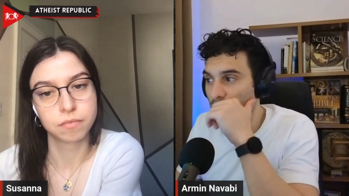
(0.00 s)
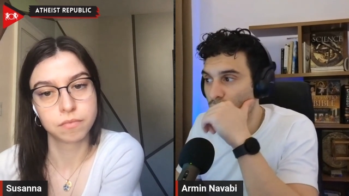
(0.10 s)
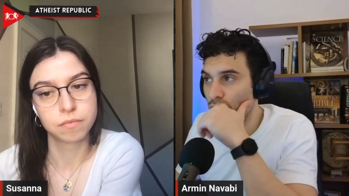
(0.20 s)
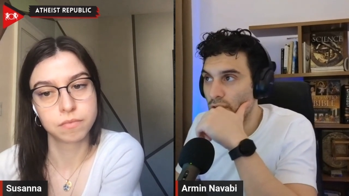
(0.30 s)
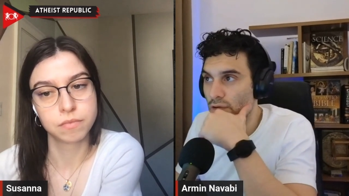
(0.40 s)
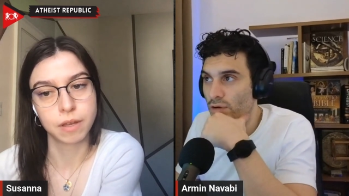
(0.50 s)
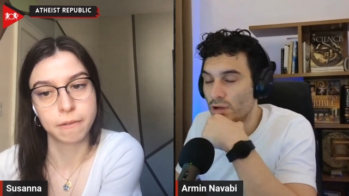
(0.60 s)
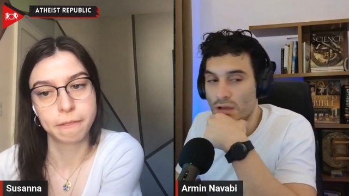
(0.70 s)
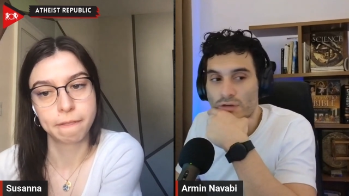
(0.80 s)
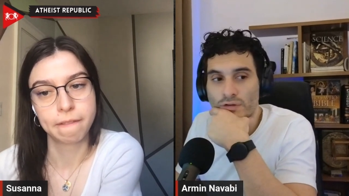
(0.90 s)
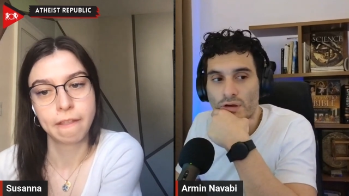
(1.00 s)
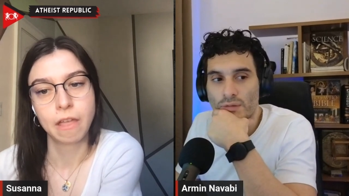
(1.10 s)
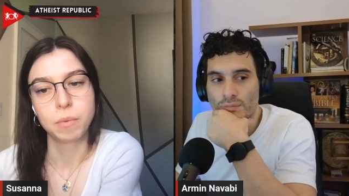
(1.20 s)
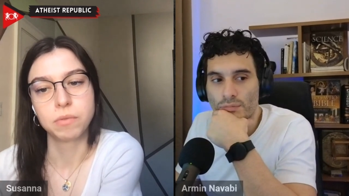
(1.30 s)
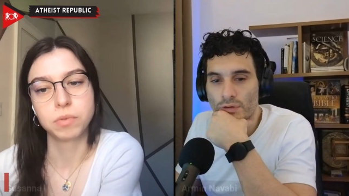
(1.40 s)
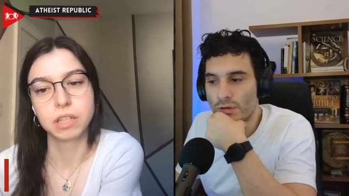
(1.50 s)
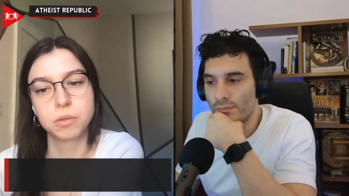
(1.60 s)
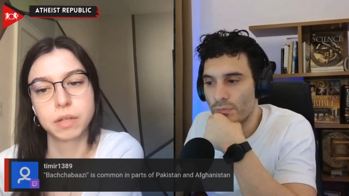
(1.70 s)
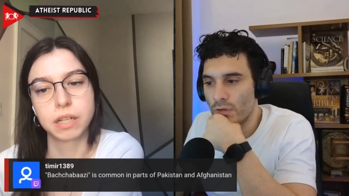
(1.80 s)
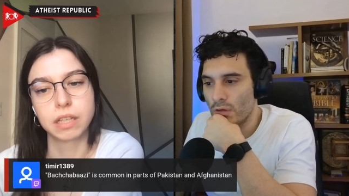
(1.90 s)
Speaker 1: I'm really yeah. running out of time. Wait, really yeah.
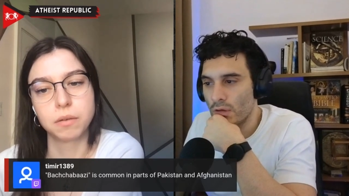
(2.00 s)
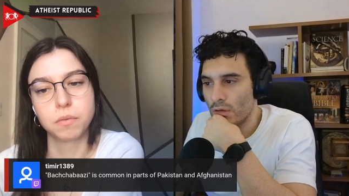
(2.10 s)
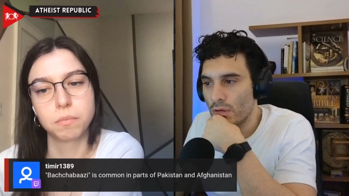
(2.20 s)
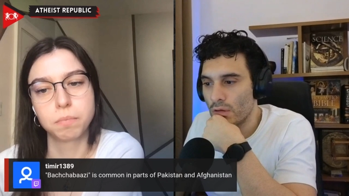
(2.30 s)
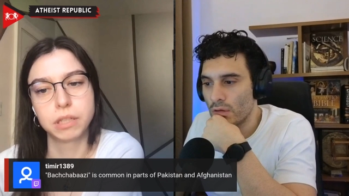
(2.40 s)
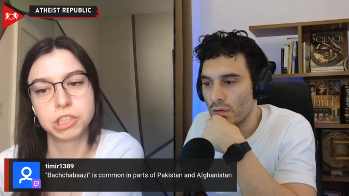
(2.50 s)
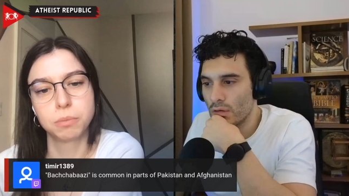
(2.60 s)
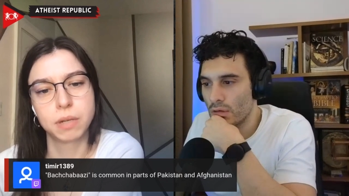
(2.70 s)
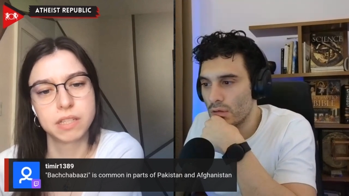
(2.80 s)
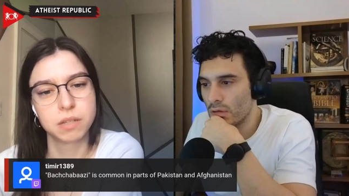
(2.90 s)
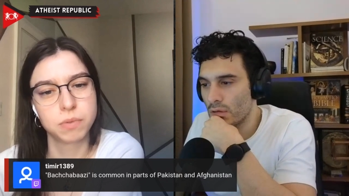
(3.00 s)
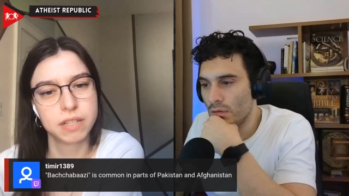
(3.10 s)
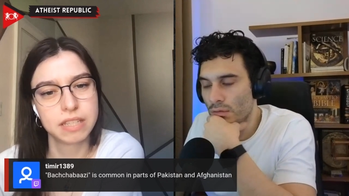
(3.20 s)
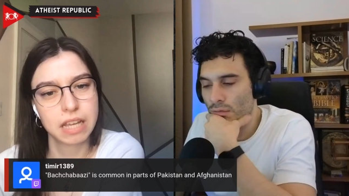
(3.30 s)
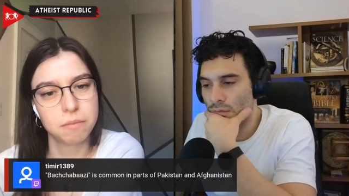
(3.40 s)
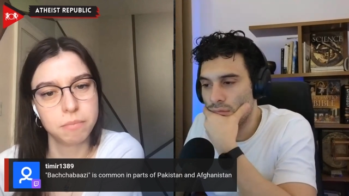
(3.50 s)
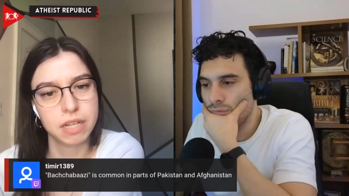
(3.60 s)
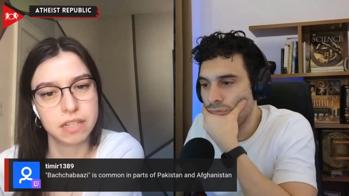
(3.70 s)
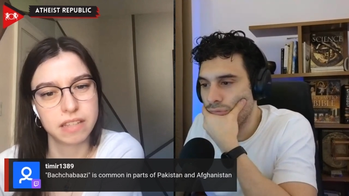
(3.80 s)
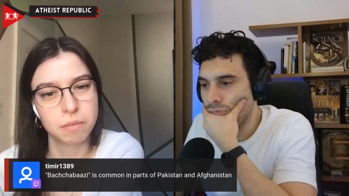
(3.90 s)
quickly. Bacha Bazi. What does that
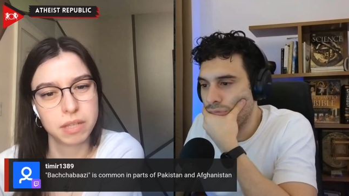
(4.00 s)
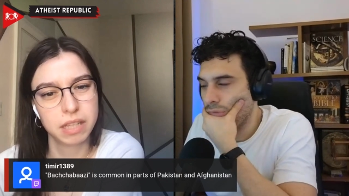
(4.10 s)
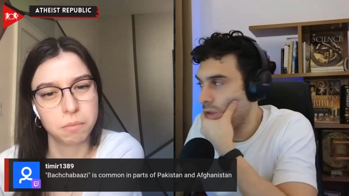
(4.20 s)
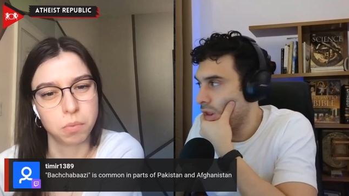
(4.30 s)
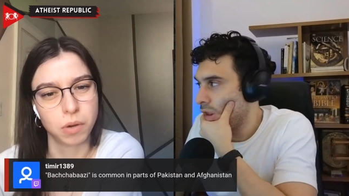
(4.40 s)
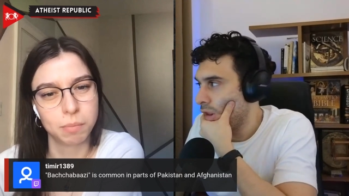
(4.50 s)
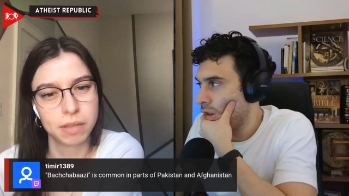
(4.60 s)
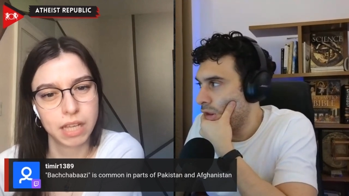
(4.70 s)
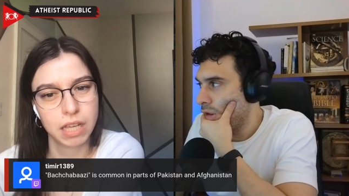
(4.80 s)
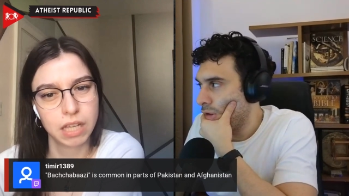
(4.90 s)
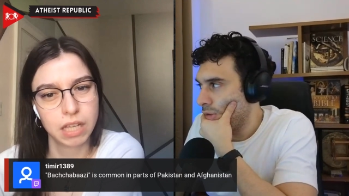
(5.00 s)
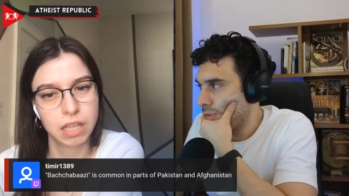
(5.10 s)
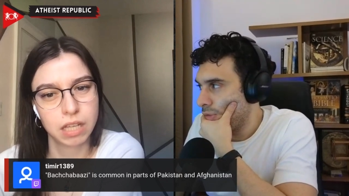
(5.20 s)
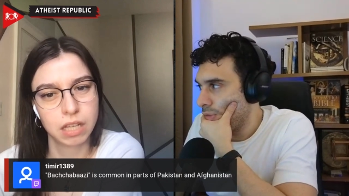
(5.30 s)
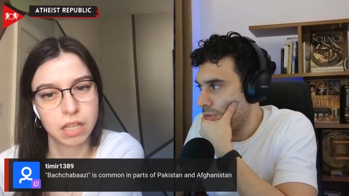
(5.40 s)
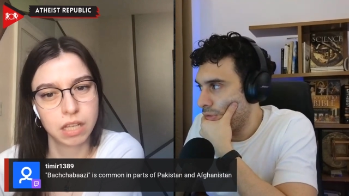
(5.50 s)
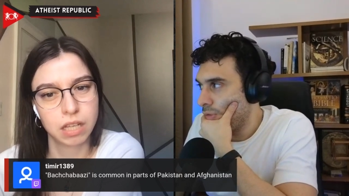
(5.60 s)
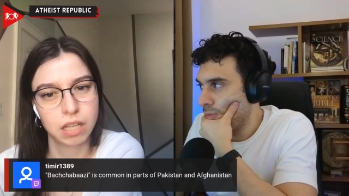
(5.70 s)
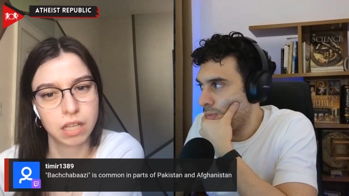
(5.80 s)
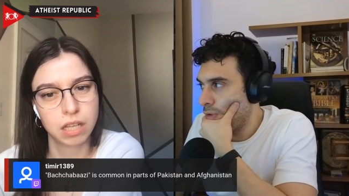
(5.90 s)
mean? Does that mean like boy play?
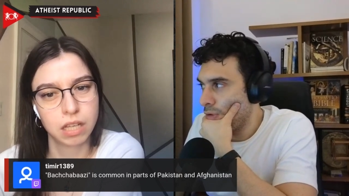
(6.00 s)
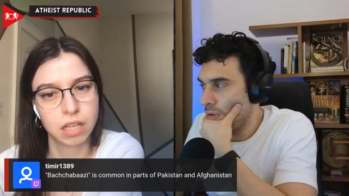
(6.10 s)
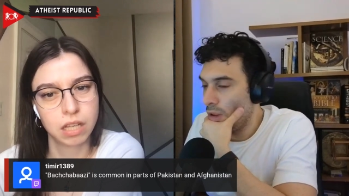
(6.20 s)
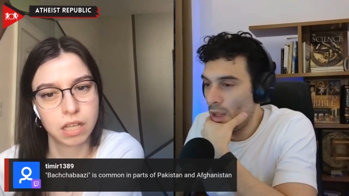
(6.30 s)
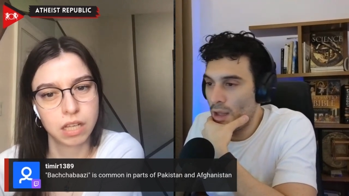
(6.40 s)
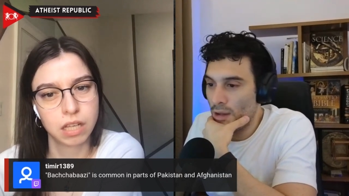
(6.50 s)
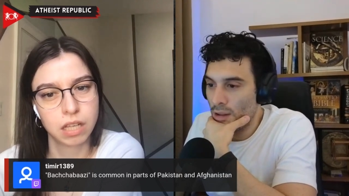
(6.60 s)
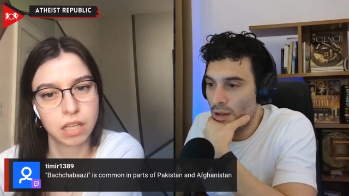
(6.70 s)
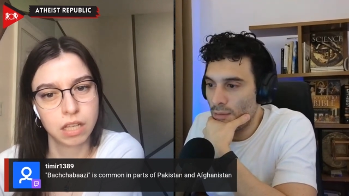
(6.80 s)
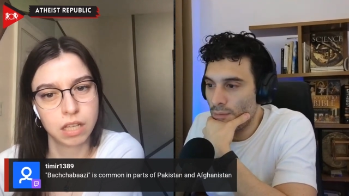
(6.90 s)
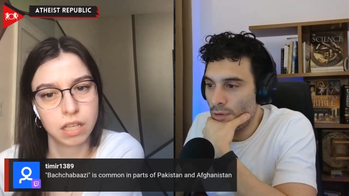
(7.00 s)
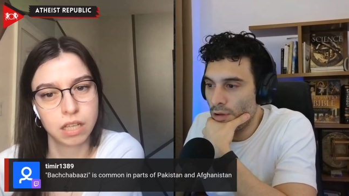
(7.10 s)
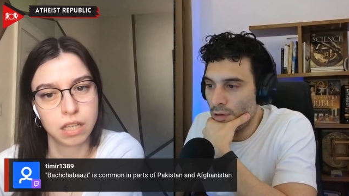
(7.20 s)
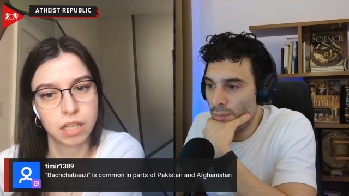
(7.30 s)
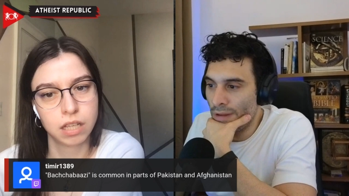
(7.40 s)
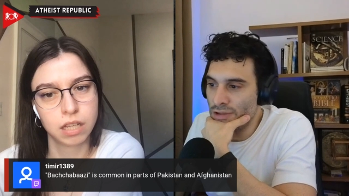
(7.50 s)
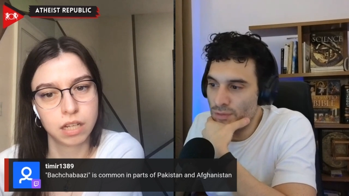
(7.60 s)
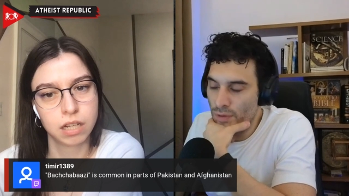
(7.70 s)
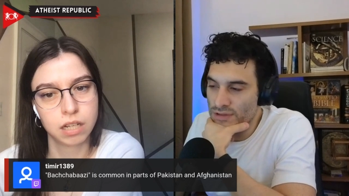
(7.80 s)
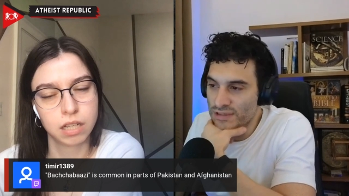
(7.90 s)
Speaker 2: Boy, yeah, yeah. Uh,
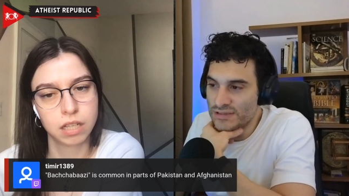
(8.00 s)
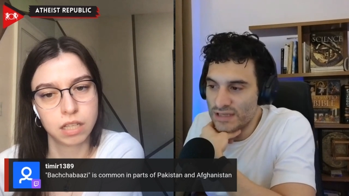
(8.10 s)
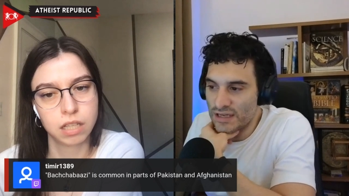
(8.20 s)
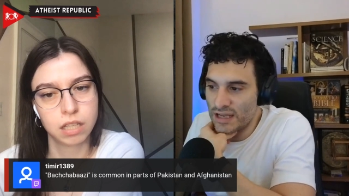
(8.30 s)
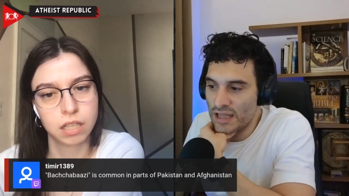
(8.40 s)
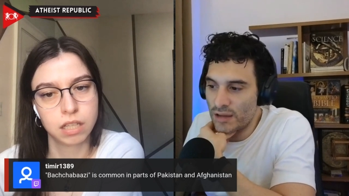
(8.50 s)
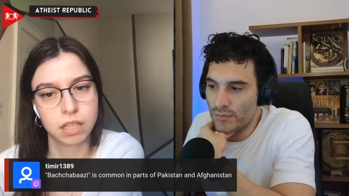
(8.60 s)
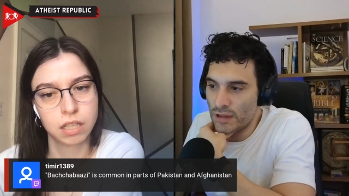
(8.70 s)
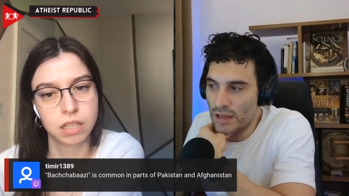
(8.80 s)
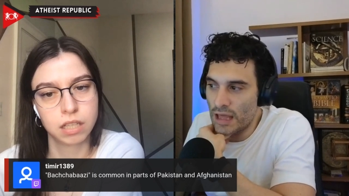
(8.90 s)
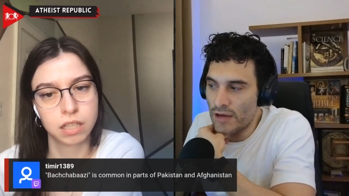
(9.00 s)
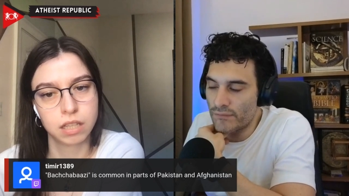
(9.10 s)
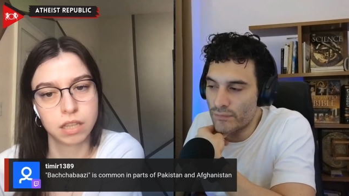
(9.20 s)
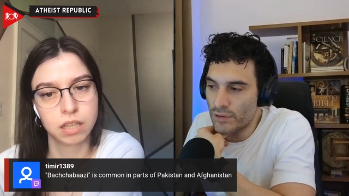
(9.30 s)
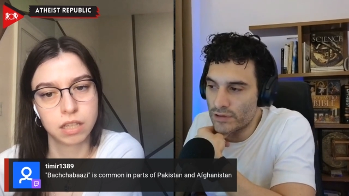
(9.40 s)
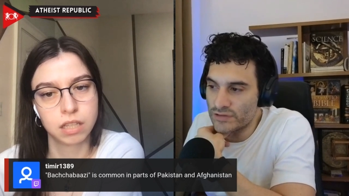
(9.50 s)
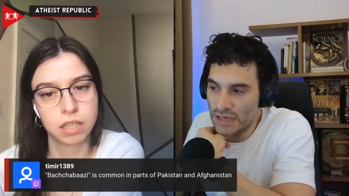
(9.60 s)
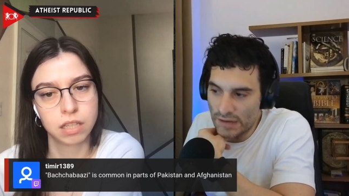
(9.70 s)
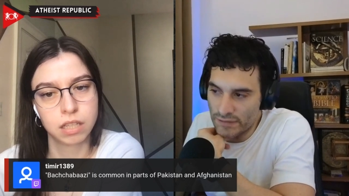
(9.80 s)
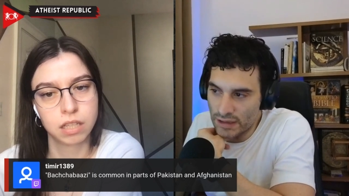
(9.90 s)
Bacha Bazi is the name they have for
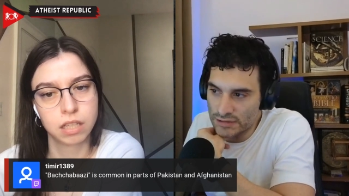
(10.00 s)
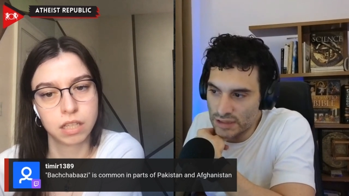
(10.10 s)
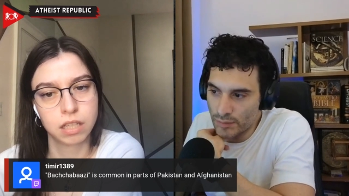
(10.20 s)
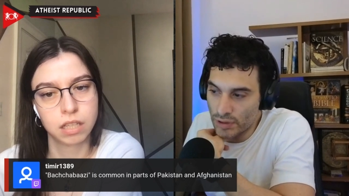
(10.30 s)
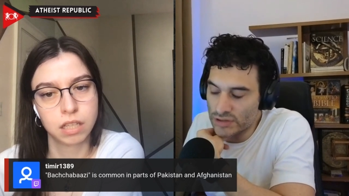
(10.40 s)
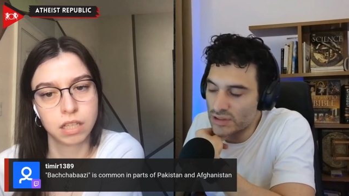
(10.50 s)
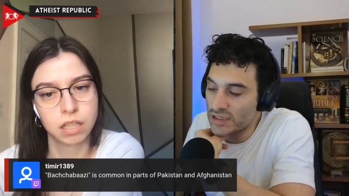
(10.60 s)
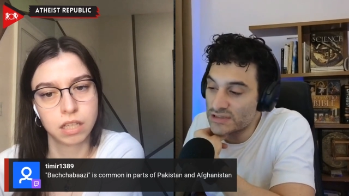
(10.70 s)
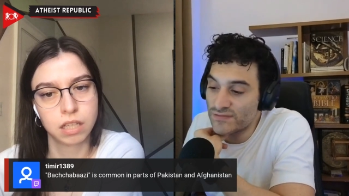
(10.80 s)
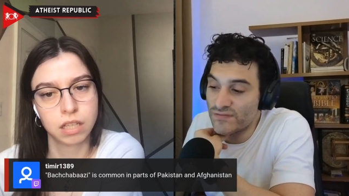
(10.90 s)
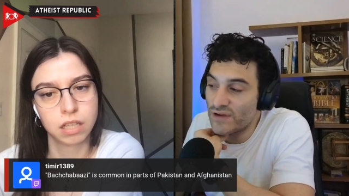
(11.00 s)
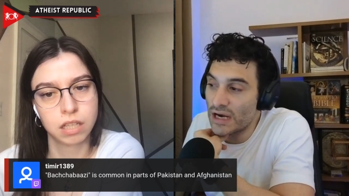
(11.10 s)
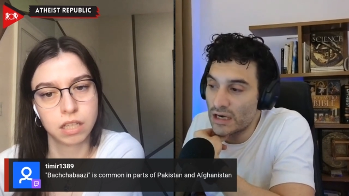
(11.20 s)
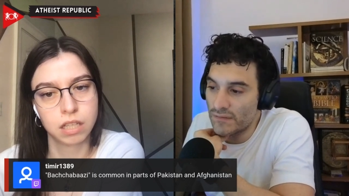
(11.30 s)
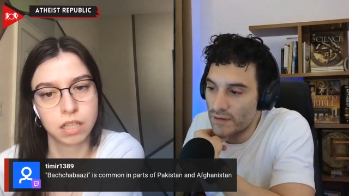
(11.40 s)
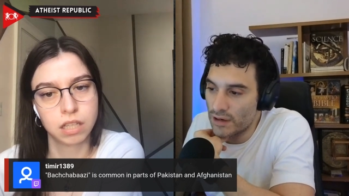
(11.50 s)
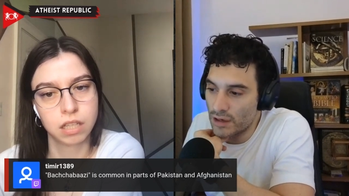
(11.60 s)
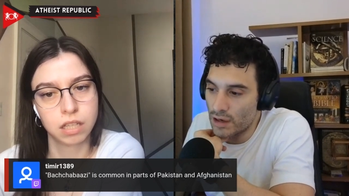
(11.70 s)
this in Afghanistan and Pakistan. It's very, very